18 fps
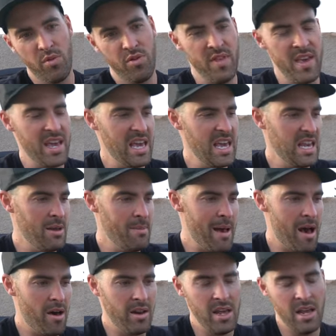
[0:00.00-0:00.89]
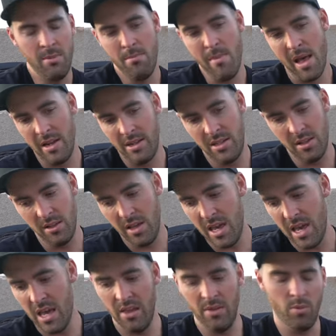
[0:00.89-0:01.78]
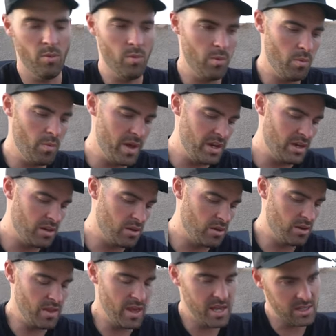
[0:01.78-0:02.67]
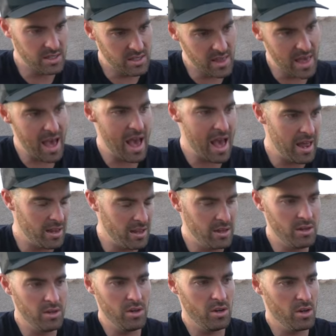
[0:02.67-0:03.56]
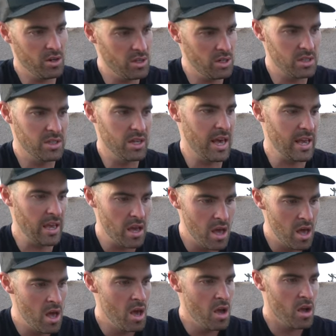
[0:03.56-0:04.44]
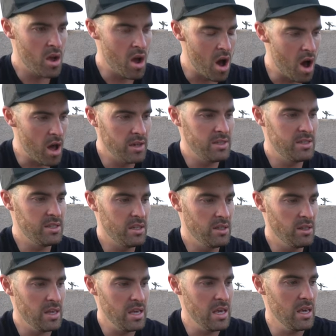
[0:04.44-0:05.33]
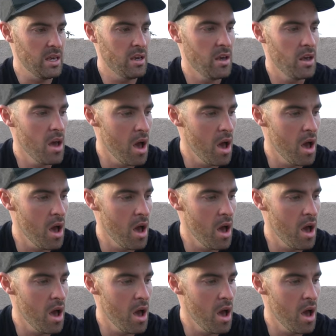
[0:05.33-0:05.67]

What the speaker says: thinking about it mentally, when this, that, and you're just like constantly